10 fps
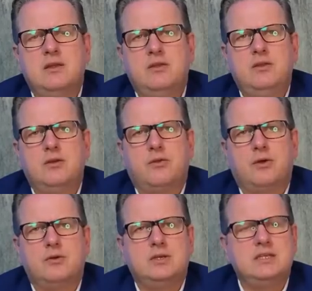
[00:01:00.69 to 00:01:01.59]
the
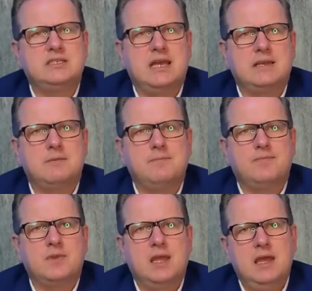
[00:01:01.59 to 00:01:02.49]
authorities said.
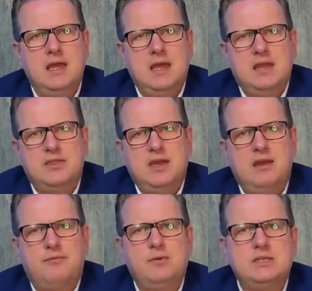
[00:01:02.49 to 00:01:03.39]
There
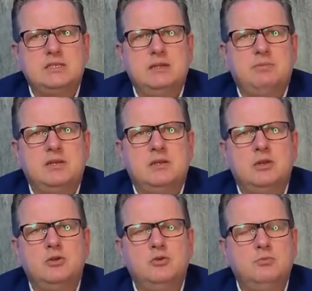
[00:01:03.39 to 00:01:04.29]
have recently been
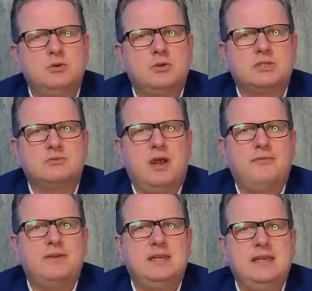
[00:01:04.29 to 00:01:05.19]
numerous
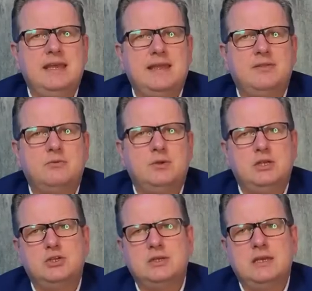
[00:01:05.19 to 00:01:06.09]
graffiti in the
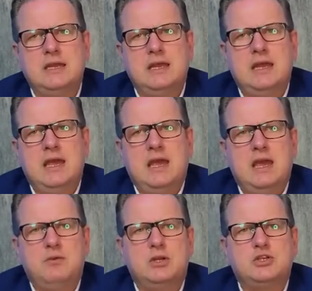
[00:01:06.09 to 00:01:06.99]
region
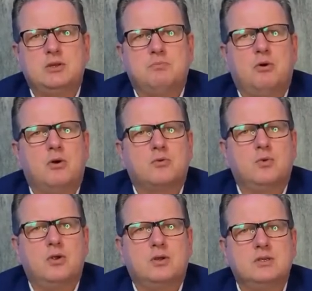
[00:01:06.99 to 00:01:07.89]
in which the port
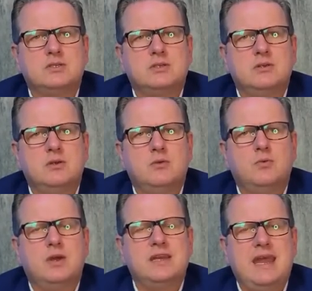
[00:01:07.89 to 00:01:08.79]
workers
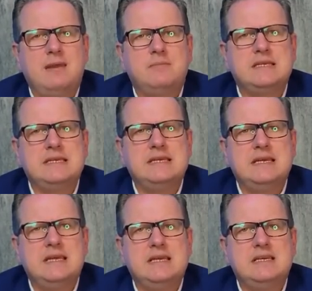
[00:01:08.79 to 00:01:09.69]
were named
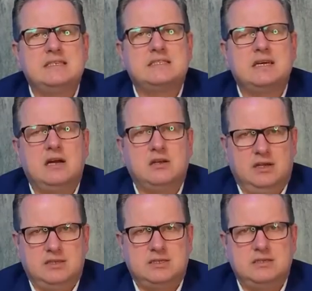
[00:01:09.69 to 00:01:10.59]
as
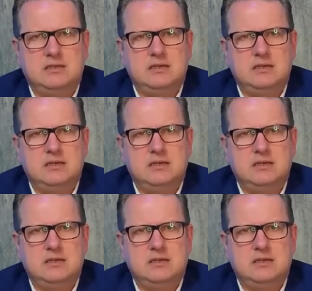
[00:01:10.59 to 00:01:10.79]
targets.